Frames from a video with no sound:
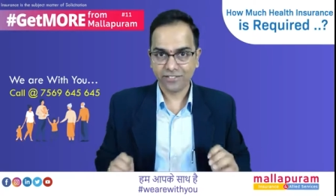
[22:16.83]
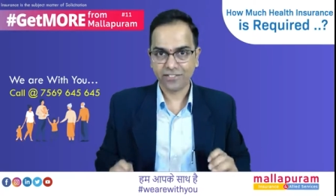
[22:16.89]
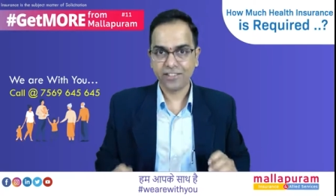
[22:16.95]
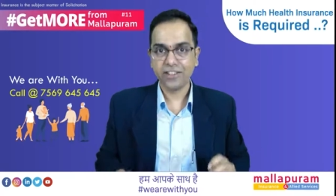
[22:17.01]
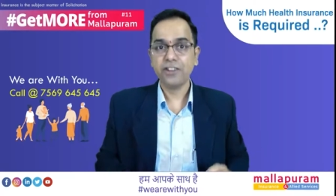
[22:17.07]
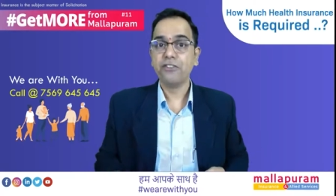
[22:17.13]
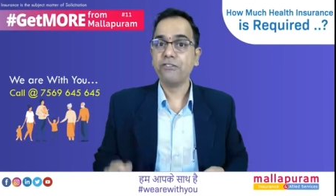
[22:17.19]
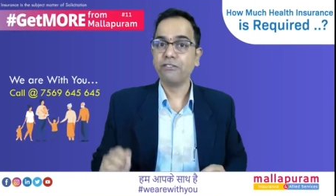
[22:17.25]

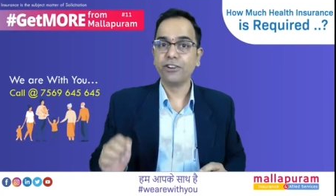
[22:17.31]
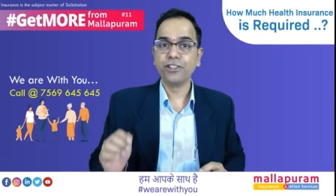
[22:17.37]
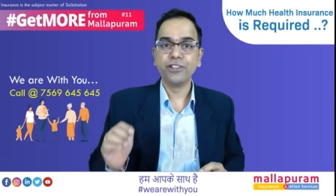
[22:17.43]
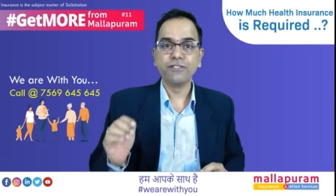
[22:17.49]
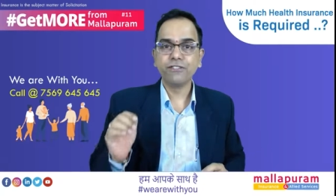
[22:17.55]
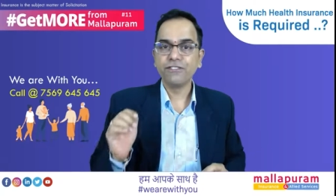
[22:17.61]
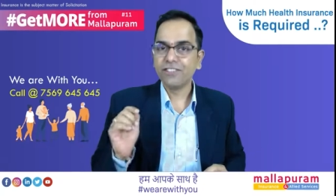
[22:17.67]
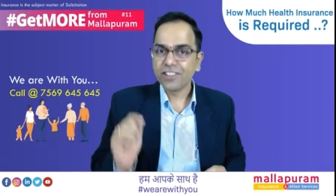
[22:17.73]
for the
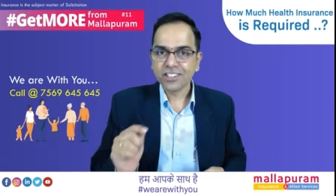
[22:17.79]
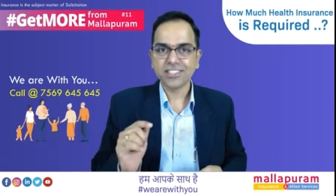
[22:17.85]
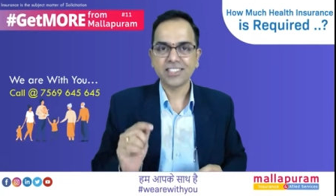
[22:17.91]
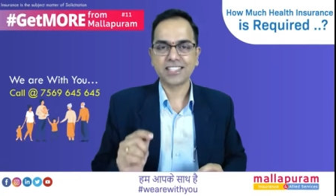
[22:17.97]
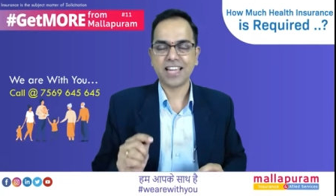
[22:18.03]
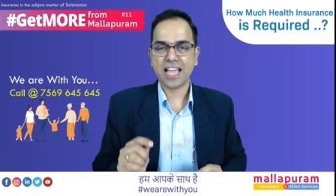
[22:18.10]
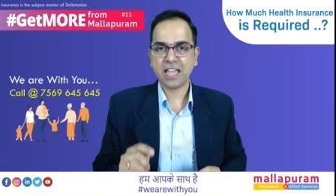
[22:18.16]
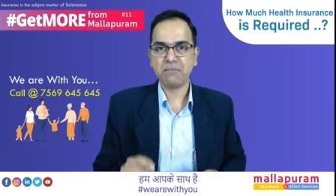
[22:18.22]
first
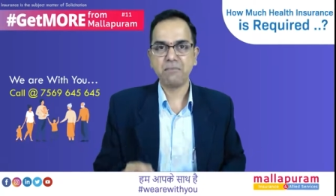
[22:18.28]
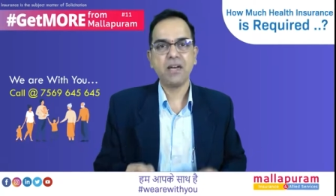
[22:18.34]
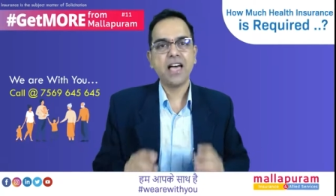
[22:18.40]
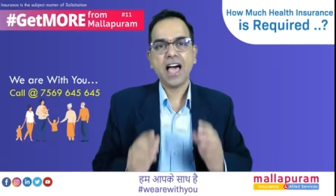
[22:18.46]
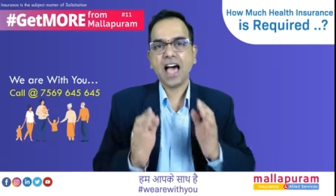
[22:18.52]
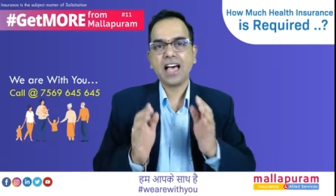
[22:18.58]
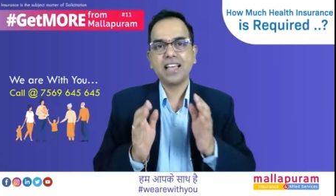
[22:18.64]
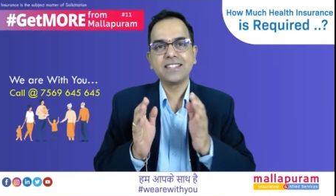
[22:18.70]
time
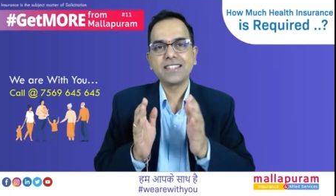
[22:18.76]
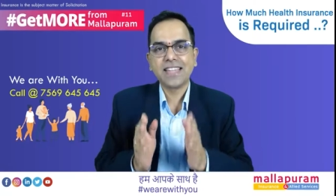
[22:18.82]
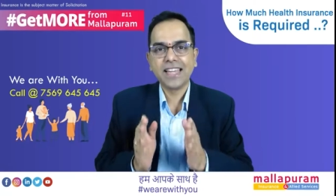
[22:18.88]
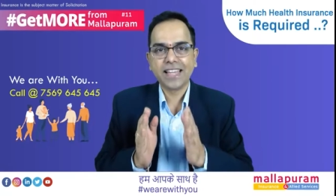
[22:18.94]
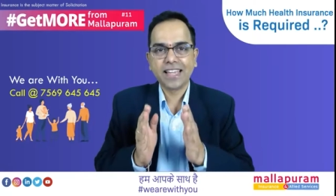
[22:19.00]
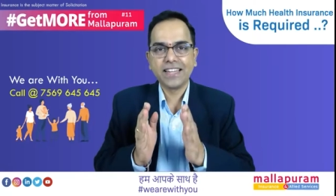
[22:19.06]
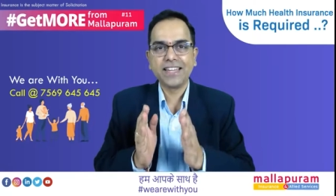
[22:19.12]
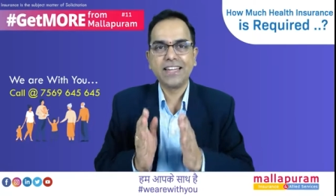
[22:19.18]
has taken
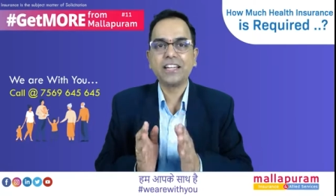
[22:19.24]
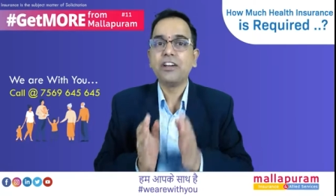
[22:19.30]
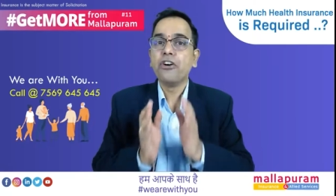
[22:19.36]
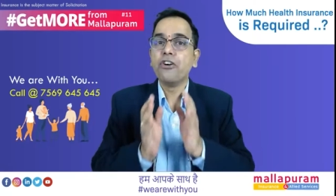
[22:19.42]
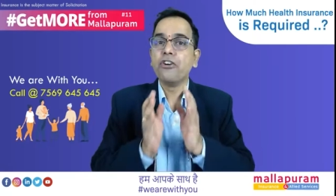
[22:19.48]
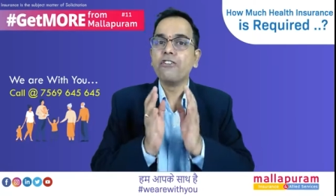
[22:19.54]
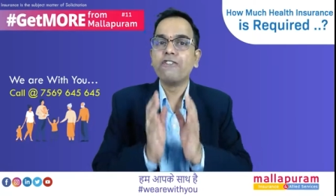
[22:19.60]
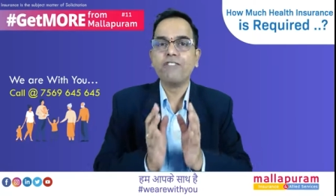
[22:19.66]
it
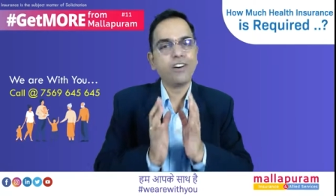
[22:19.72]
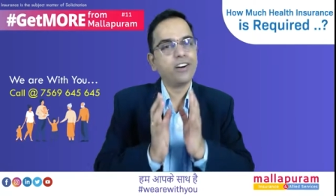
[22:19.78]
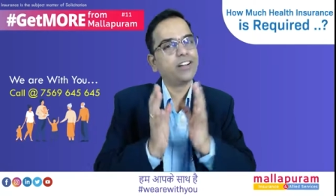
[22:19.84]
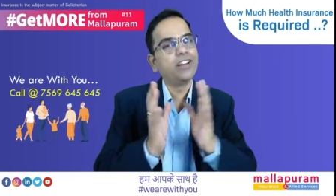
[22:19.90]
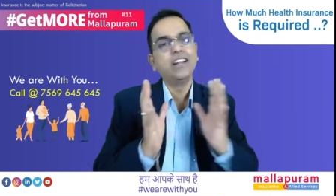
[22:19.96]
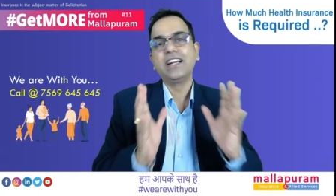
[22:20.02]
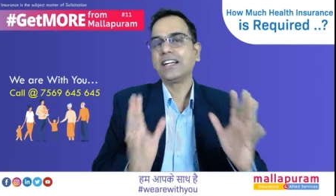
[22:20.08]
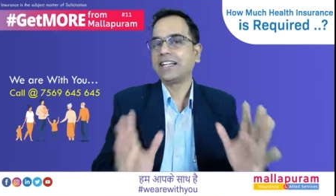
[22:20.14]
for
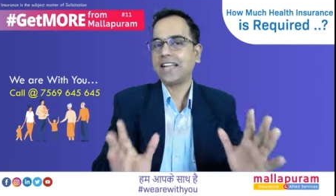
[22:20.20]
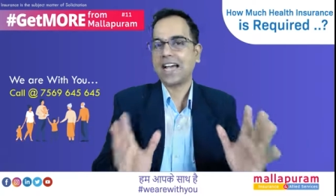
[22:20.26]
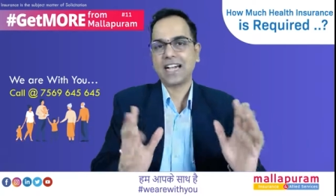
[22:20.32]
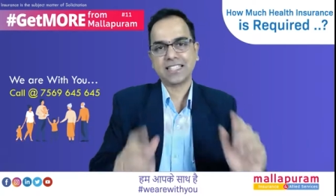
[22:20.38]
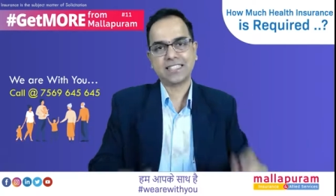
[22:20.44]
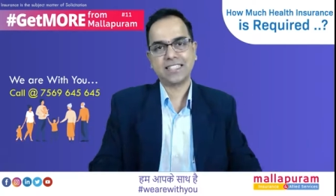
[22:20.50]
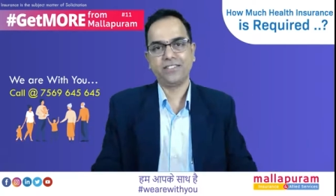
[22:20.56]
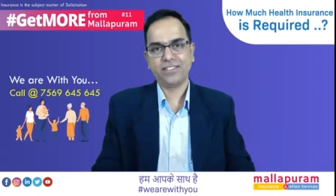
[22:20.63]
tax
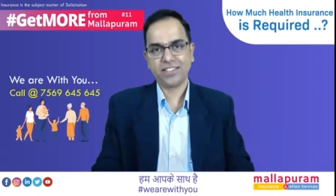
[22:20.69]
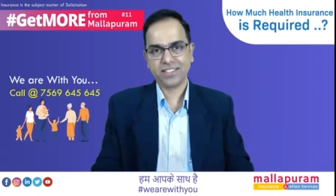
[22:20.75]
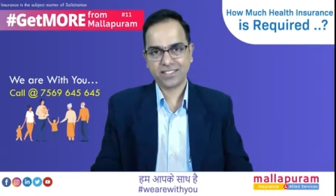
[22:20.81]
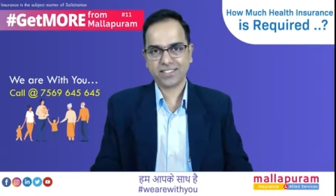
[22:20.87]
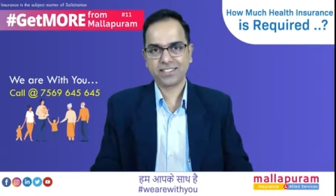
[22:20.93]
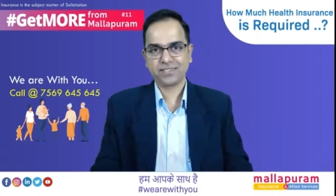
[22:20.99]
savings.